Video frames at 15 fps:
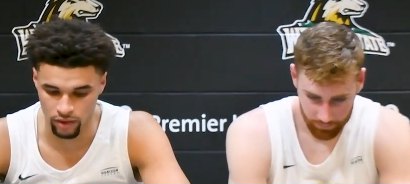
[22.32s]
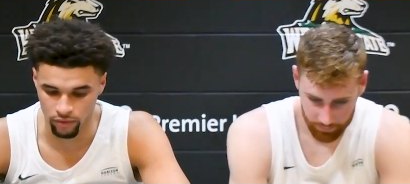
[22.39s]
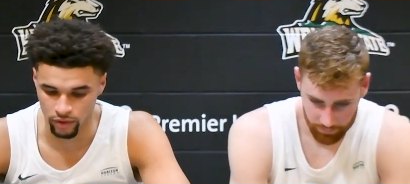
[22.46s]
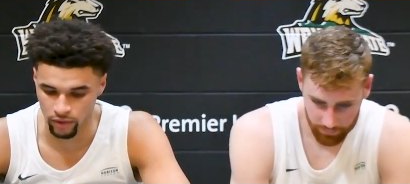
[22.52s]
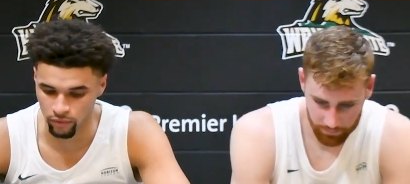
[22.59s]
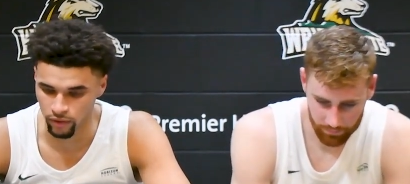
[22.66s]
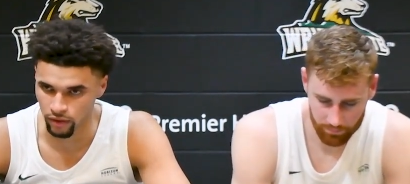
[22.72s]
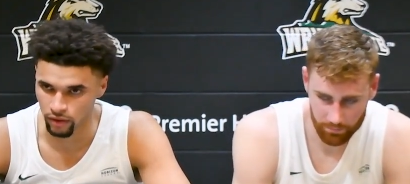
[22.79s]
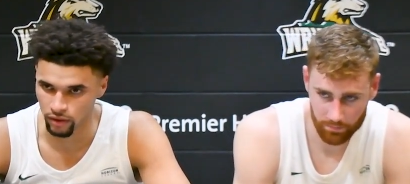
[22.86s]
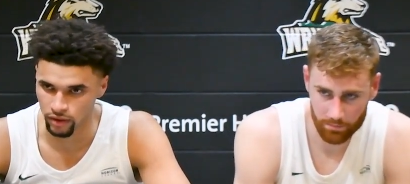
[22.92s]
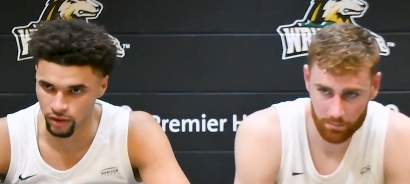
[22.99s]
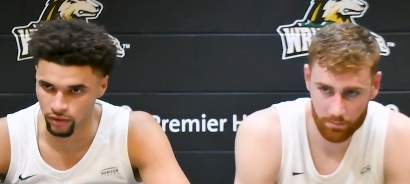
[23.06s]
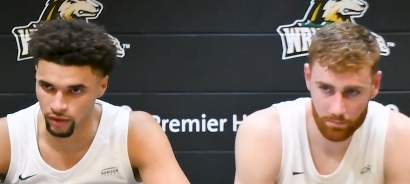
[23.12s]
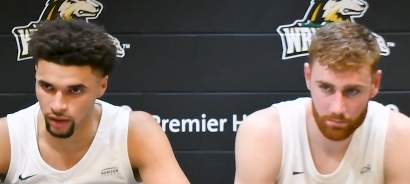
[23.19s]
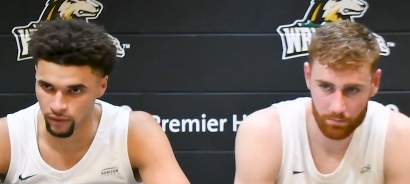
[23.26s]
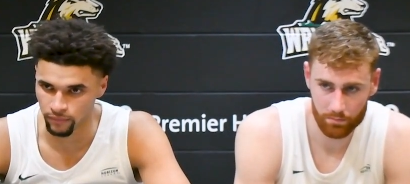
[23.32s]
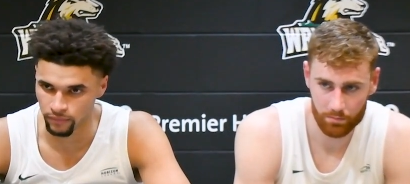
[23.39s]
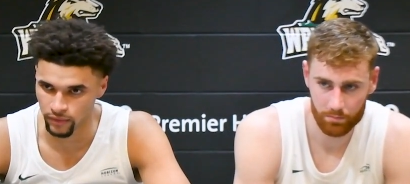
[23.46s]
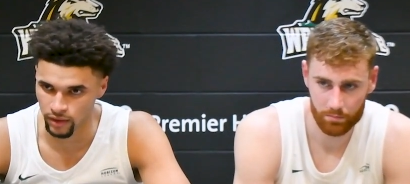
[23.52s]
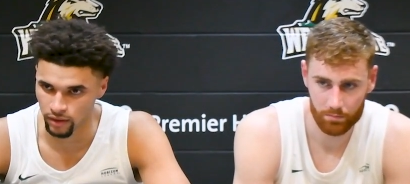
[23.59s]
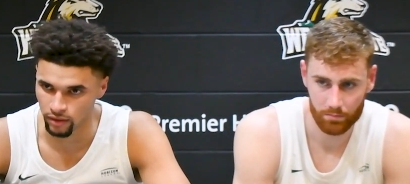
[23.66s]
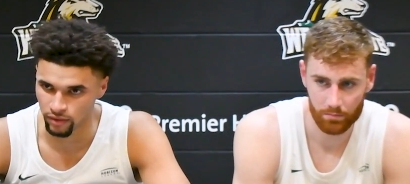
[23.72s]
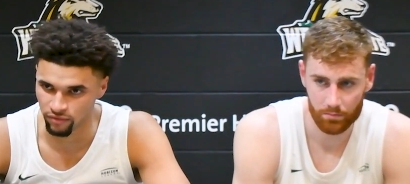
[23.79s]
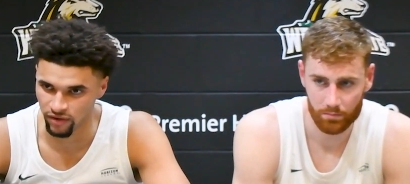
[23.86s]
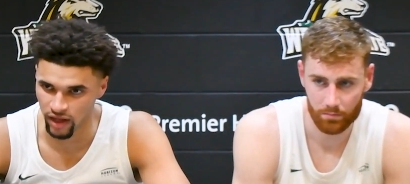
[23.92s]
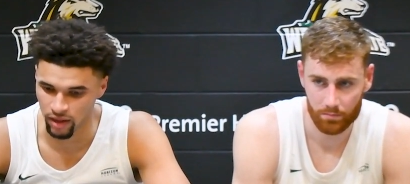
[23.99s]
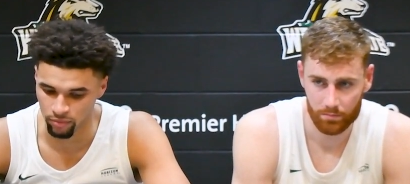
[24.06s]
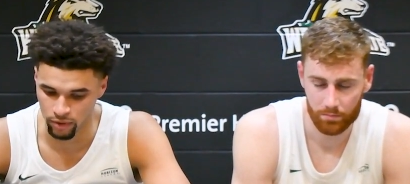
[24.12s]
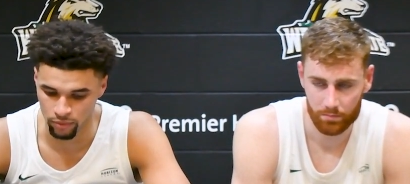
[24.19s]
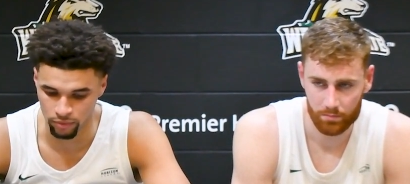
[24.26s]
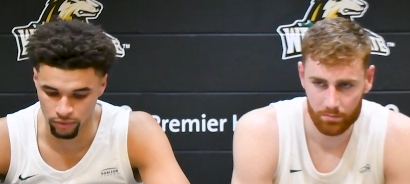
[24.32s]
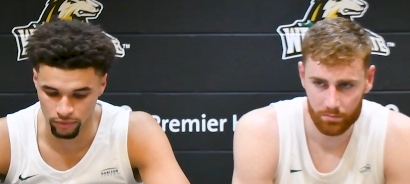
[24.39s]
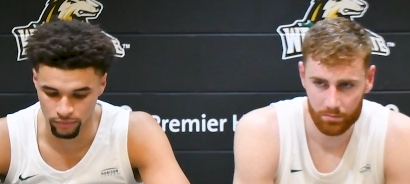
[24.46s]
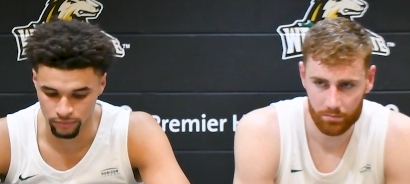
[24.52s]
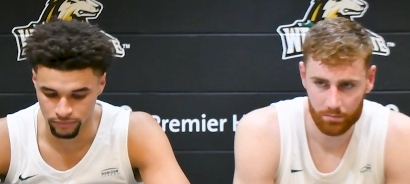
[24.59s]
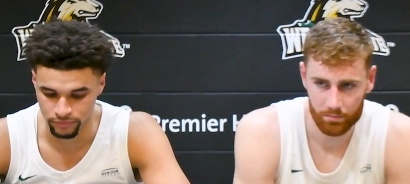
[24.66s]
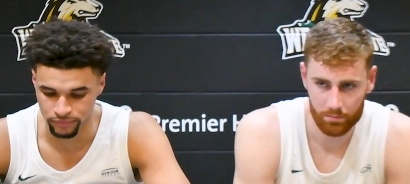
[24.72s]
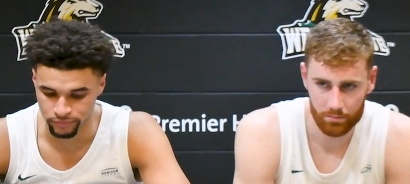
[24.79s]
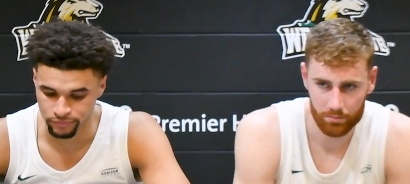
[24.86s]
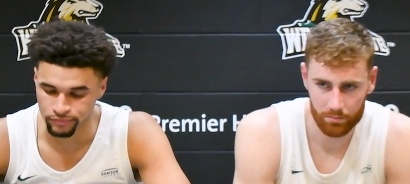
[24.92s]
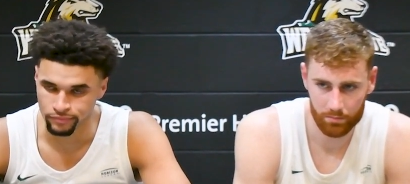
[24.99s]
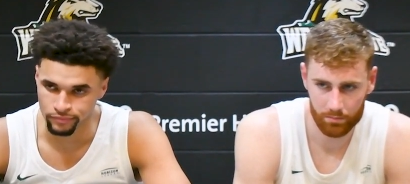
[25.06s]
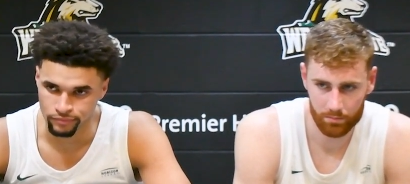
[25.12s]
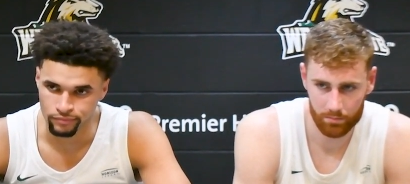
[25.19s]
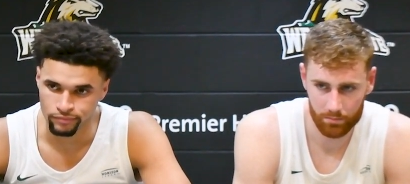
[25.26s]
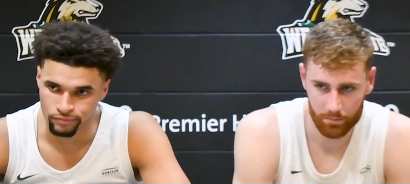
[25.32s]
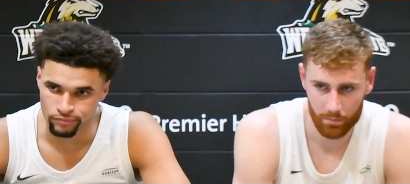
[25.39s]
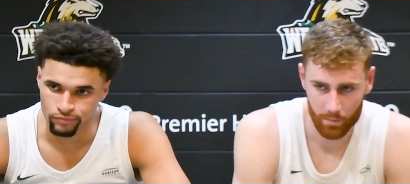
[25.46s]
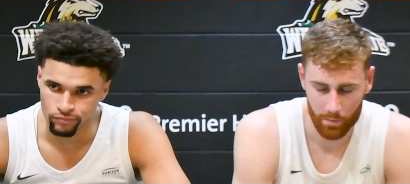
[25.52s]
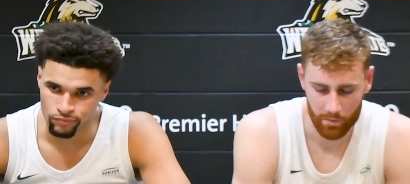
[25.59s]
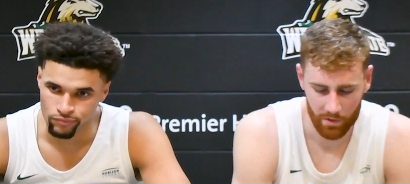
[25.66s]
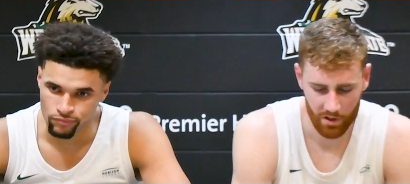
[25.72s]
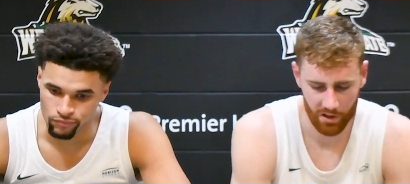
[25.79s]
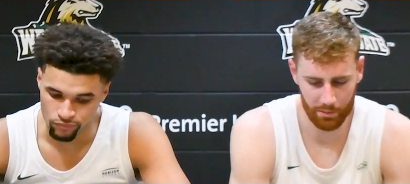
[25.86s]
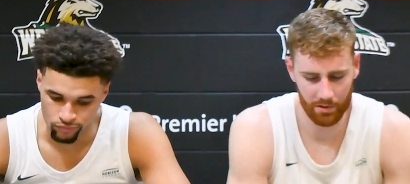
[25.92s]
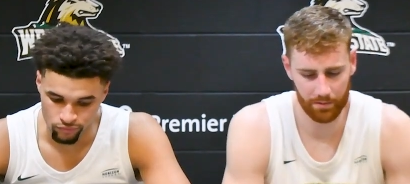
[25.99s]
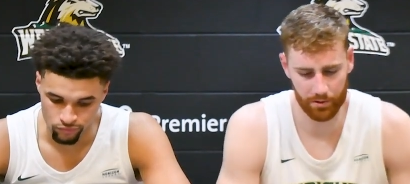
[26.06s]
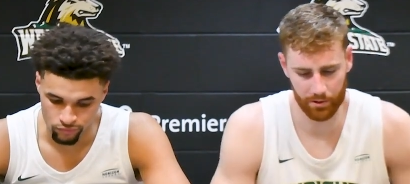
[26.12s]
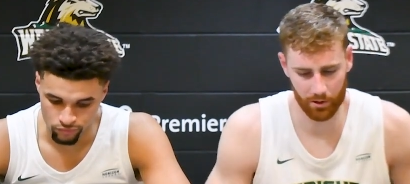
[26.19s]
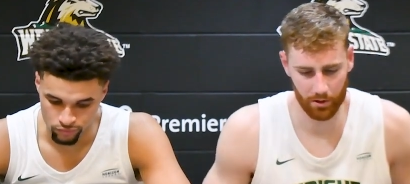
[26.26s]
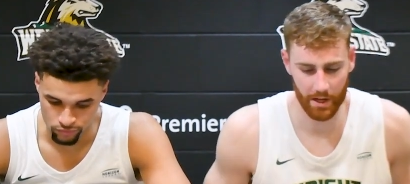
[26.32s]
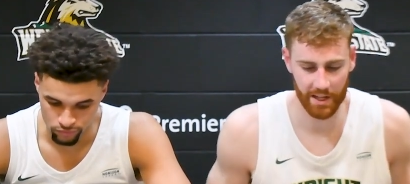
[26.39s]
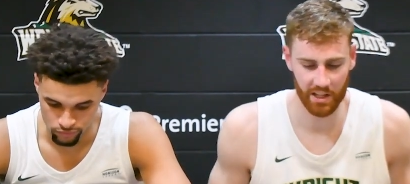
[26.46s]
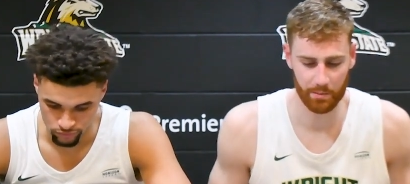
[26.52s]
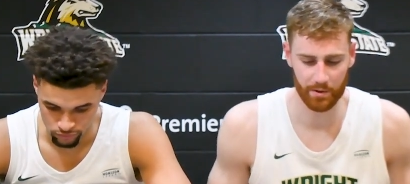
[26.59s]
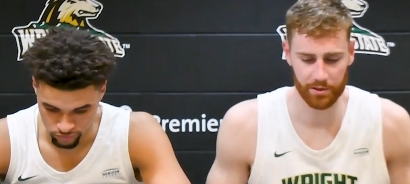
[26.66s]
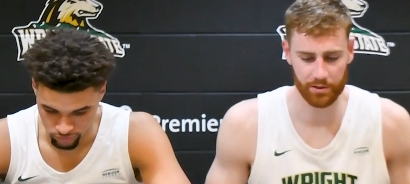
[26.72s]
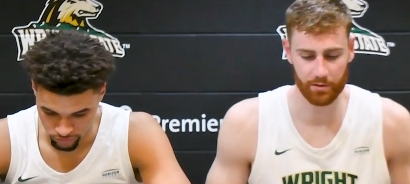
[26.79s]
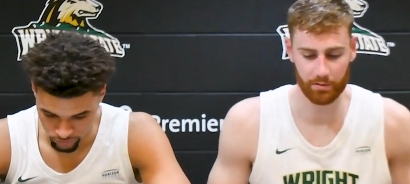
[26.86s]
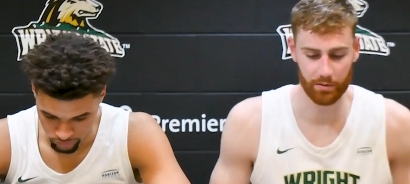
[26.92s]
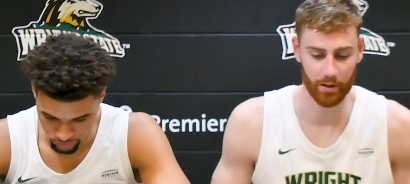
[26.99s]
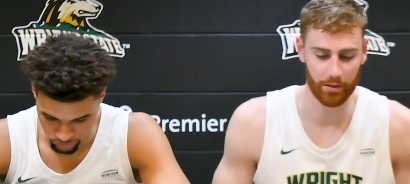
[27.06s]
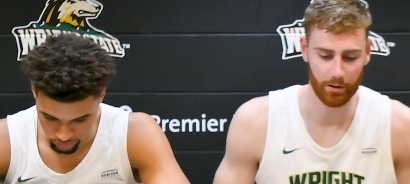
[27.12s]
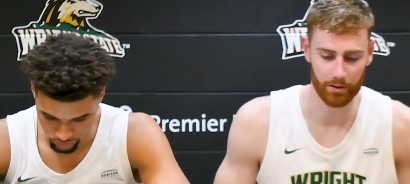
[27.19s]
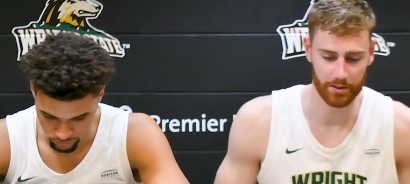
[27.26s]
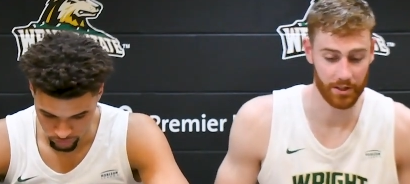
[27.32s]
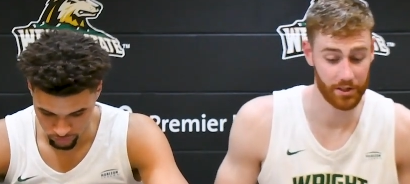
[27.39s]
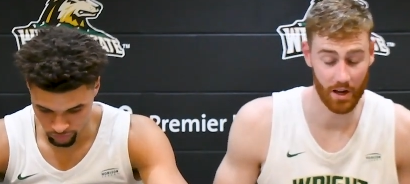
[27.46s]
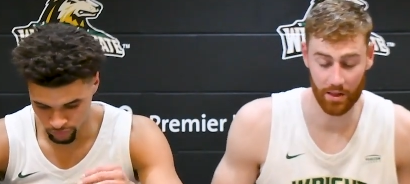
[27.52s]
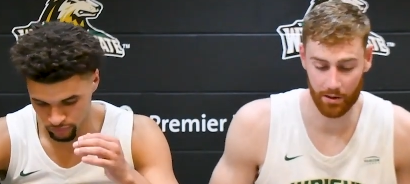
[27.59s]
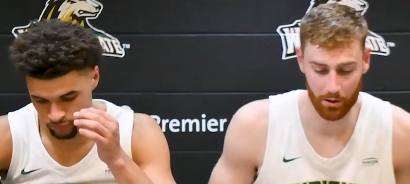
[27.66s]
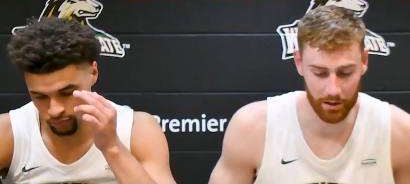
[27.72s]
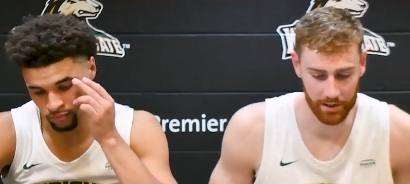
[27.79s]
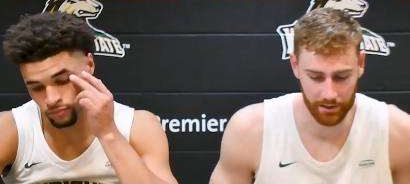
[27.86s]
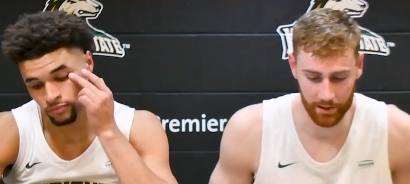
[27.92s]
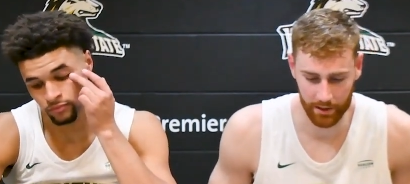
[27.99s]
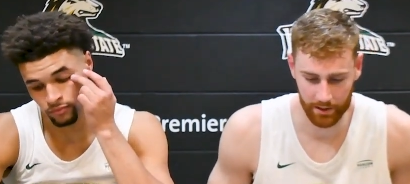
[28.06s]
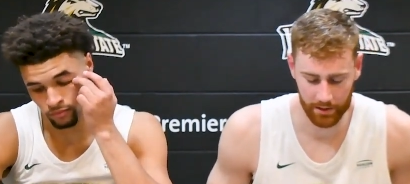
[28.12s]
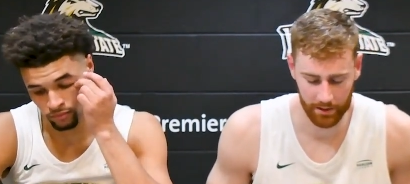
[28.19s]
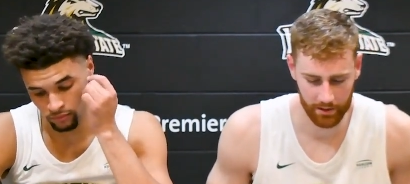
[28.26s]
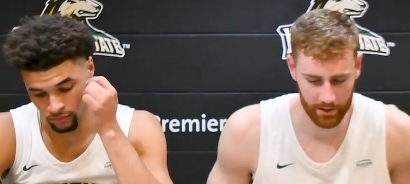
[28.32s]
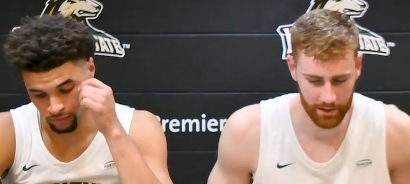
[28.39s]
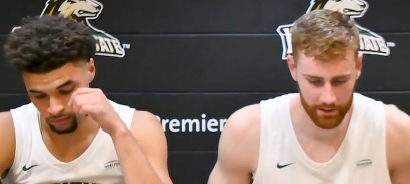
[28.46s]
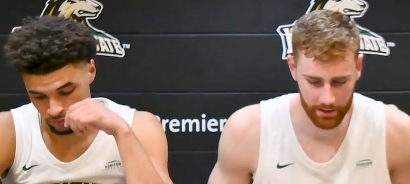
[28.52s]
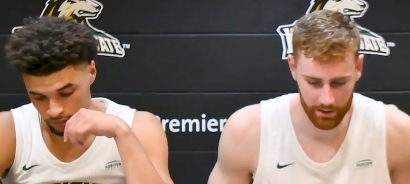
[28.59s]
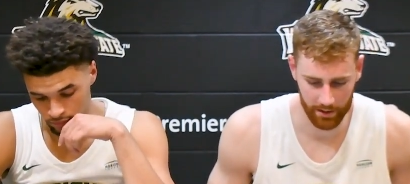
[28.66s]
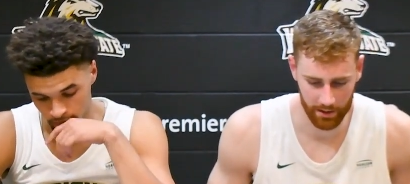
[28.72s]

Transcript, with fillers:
Speaker 1: that we're going to work on. You know, not yeah. fouling people. Yeah.
Speaker 2: I mean, for sure, like you mentioned, free throws. They shot 36. That's a, uh,